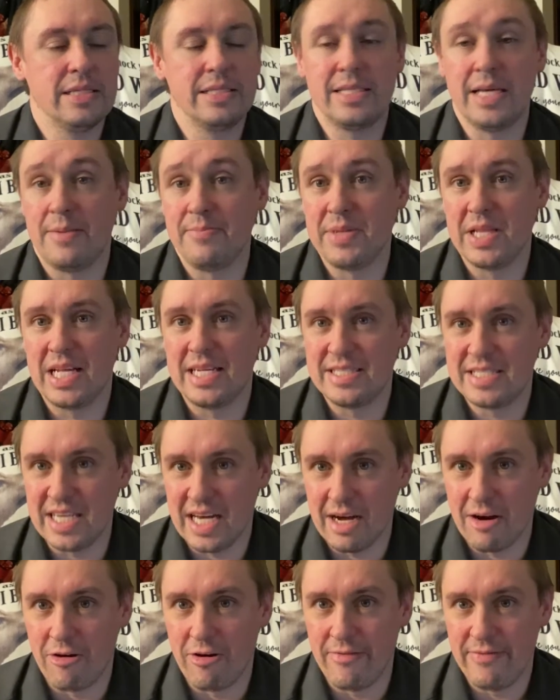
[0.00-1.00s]
Zombieland
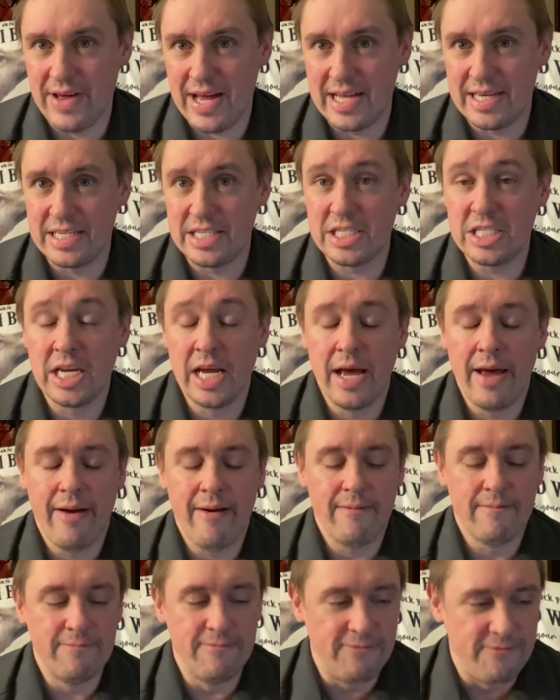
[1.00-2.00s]
Saga Revenge.
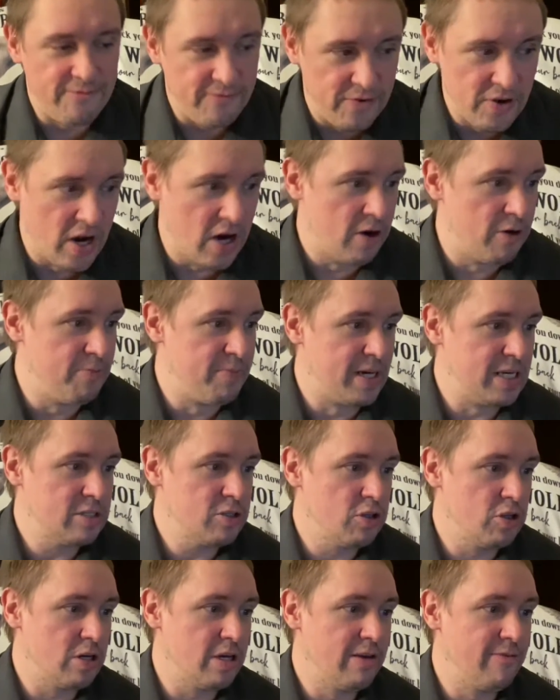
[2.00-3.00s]
Very
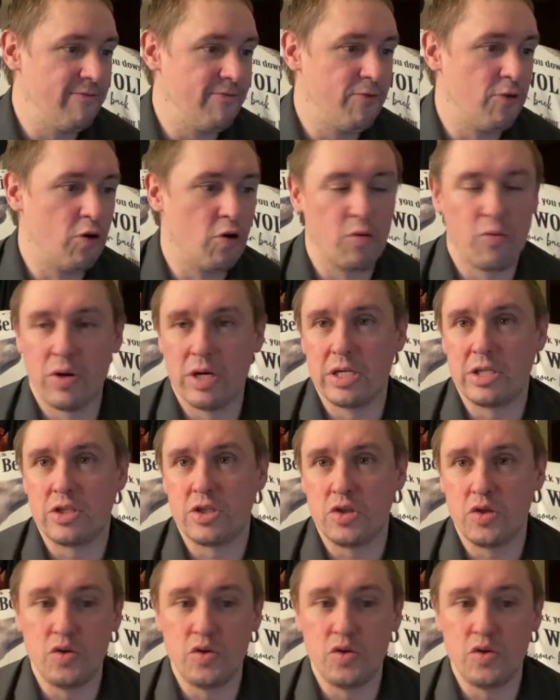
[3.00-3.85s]
much looking forward